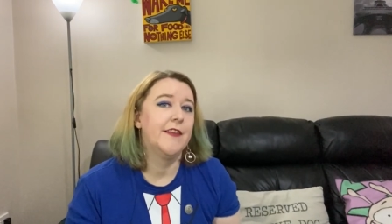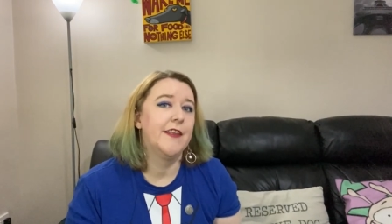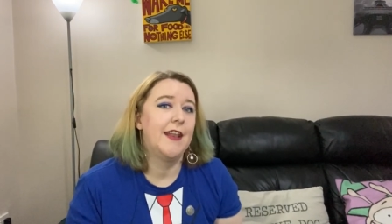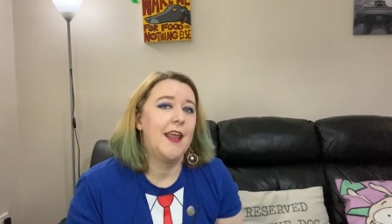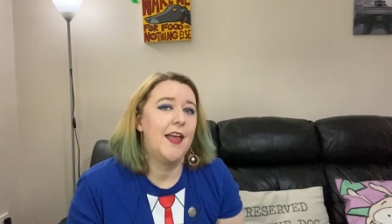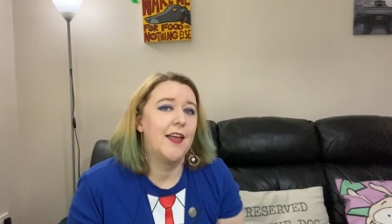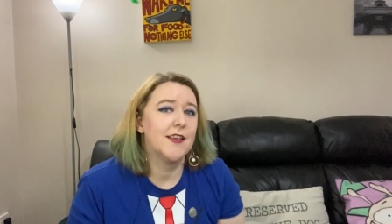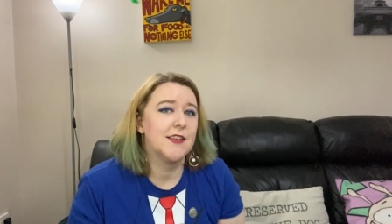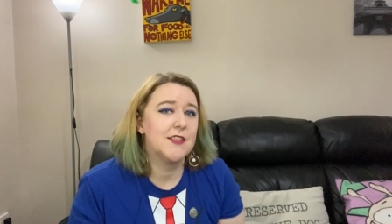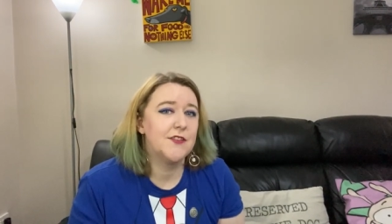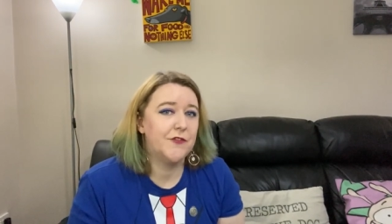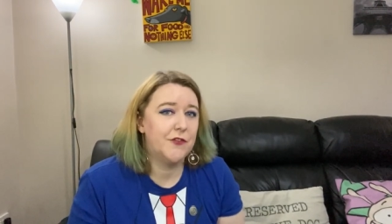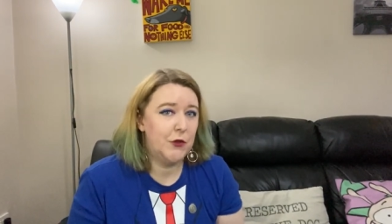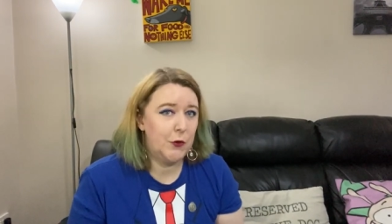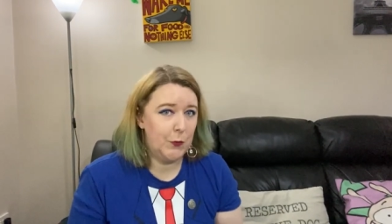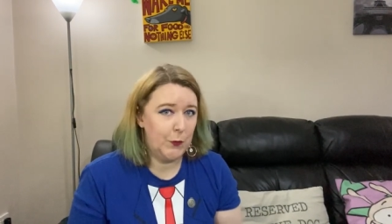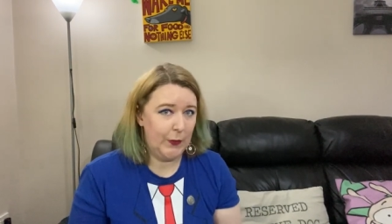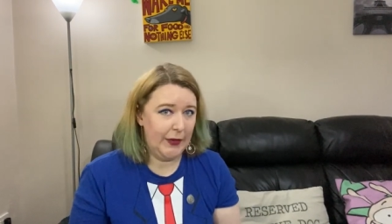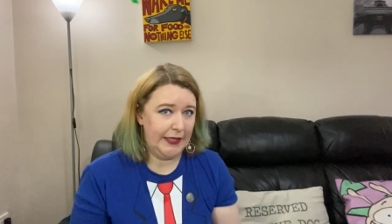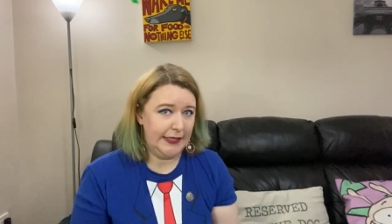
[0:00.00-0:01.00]
the next
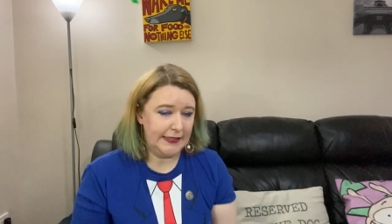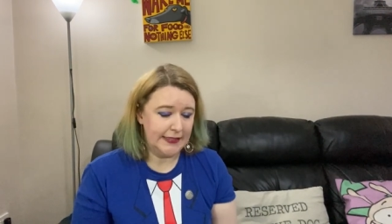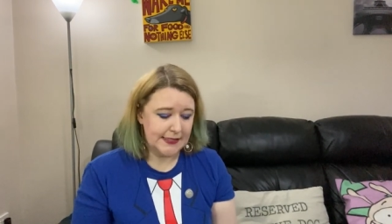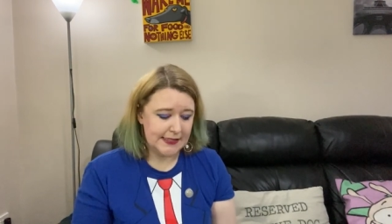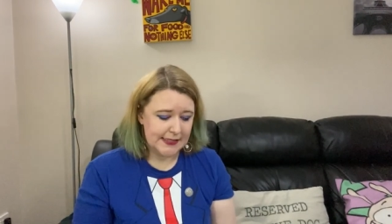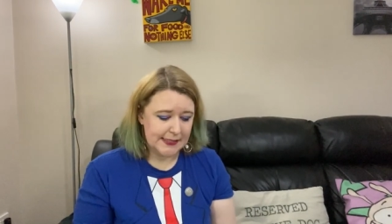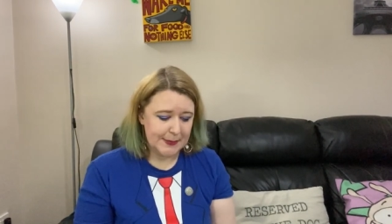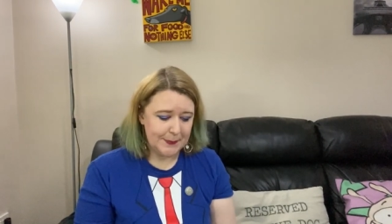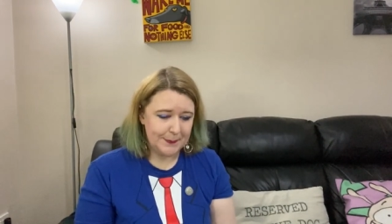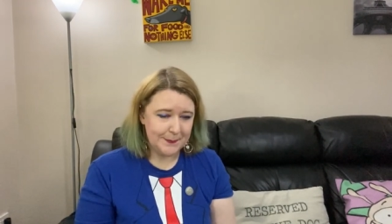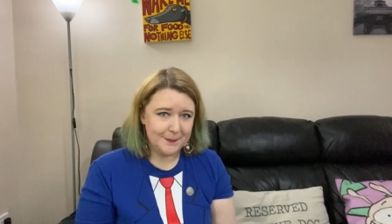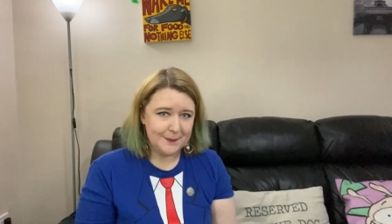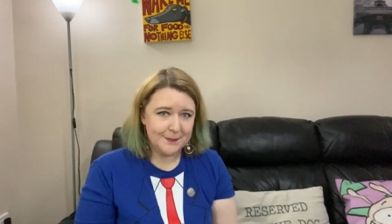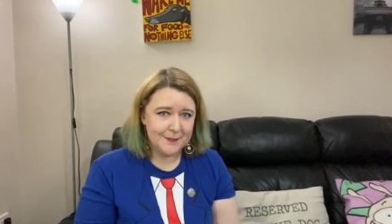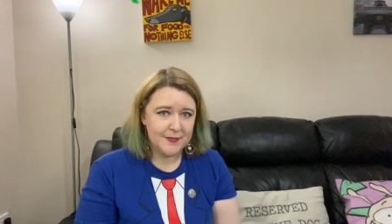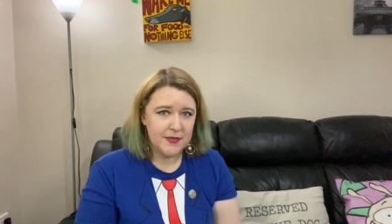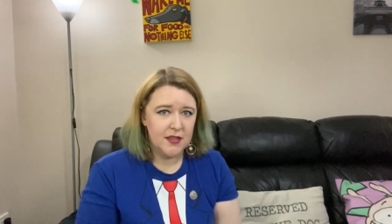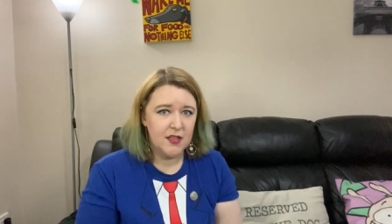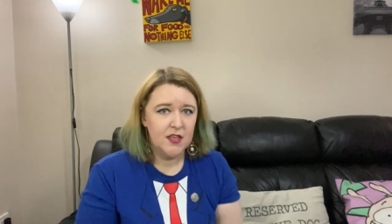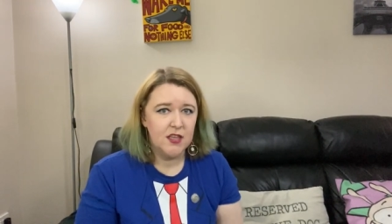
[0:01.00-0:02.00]
few weeks,
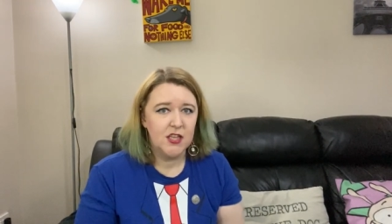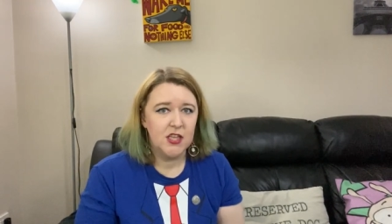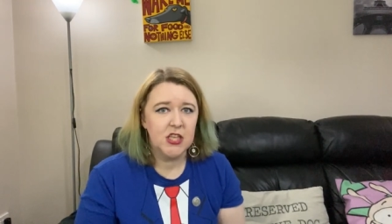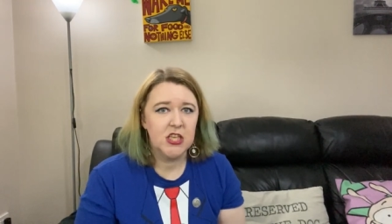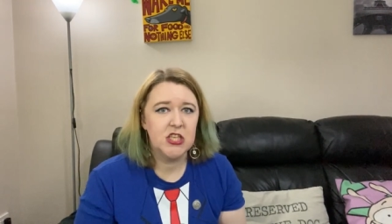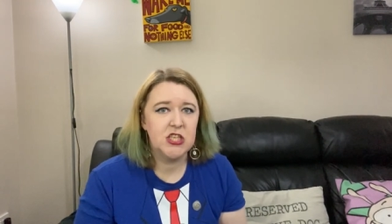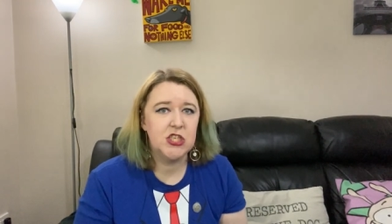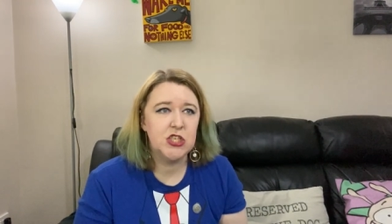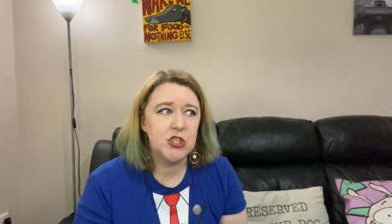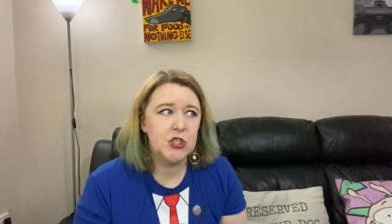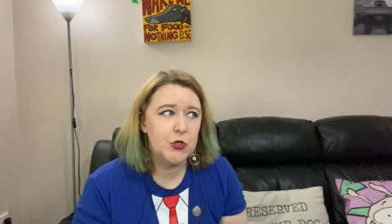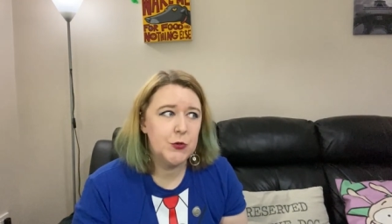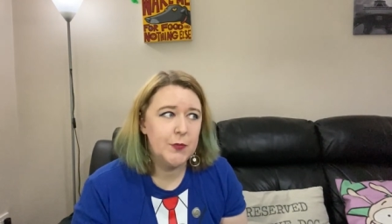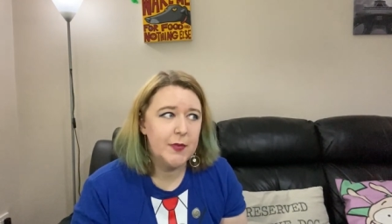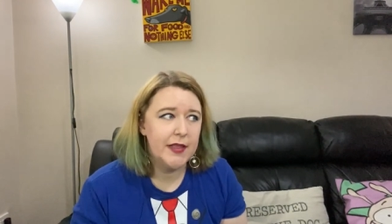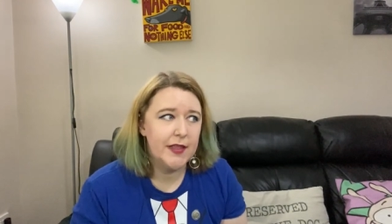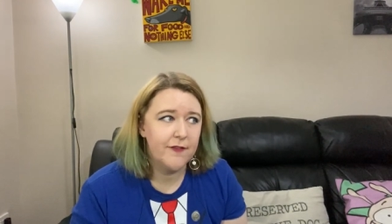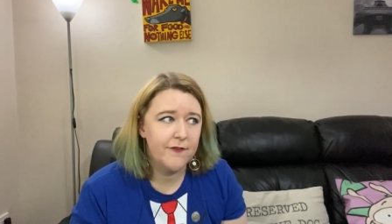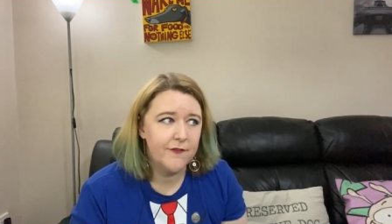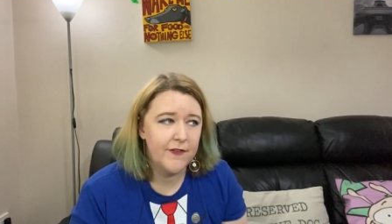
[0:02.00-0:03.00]
could you do
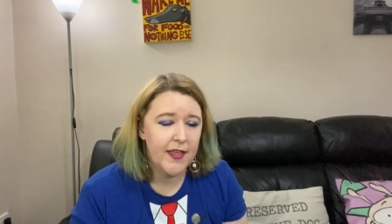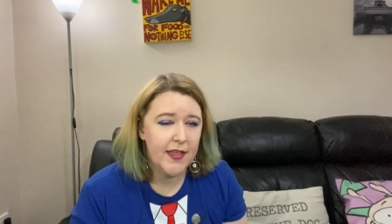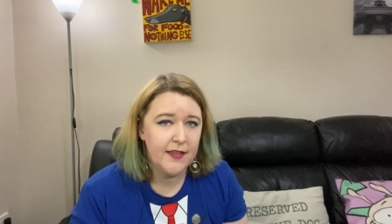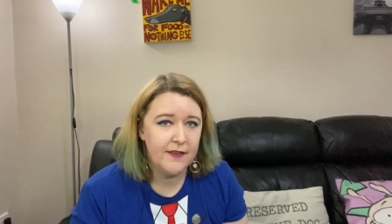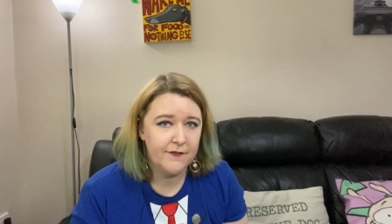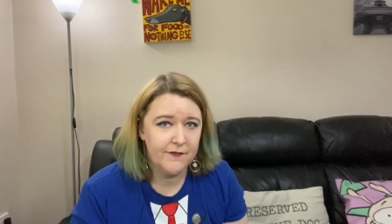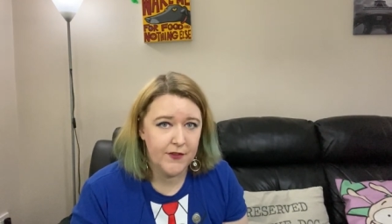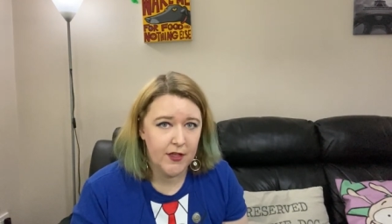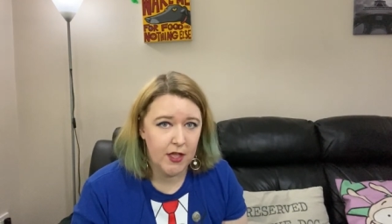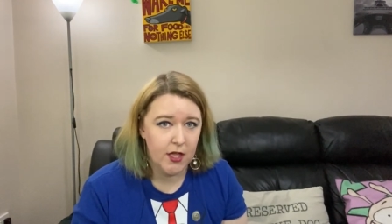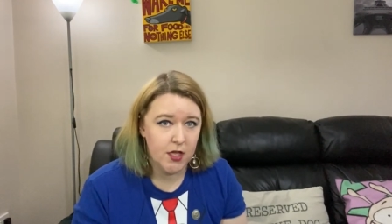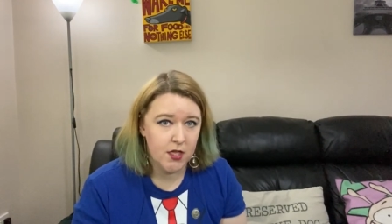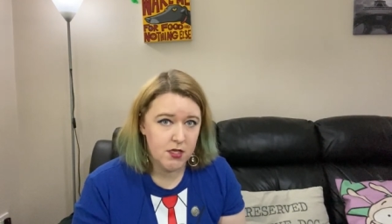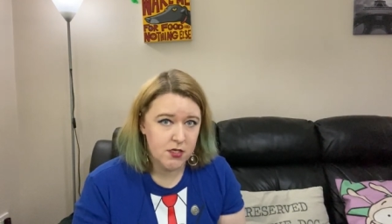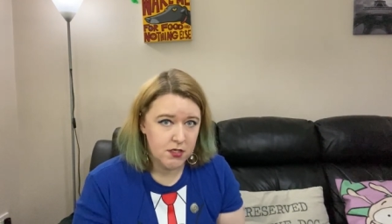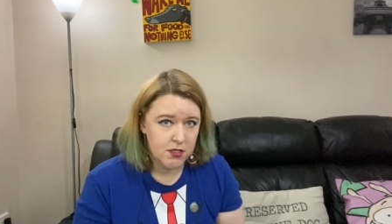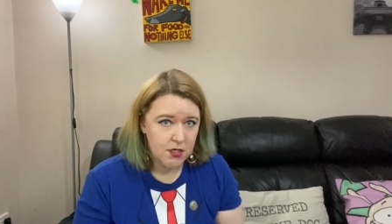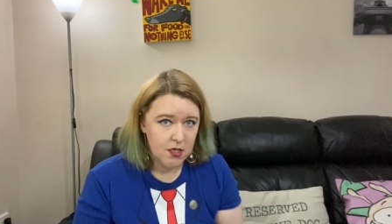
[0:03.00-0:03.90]
me a favour?